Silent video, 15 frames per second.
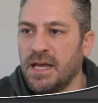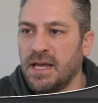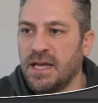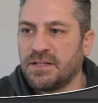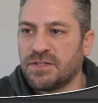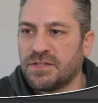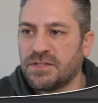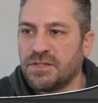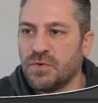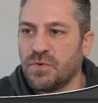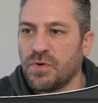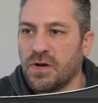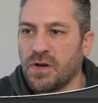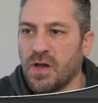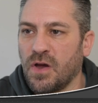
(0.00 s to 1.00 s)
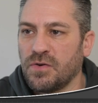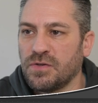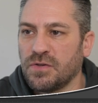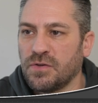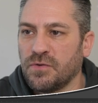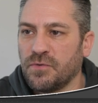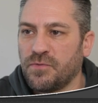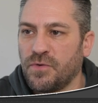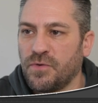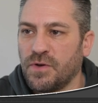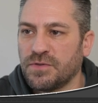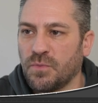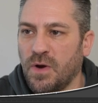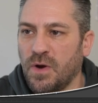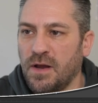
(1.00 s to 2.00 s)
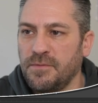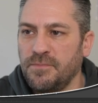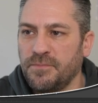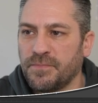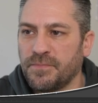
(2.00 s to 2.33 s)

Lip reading: it's still going to go to the first one,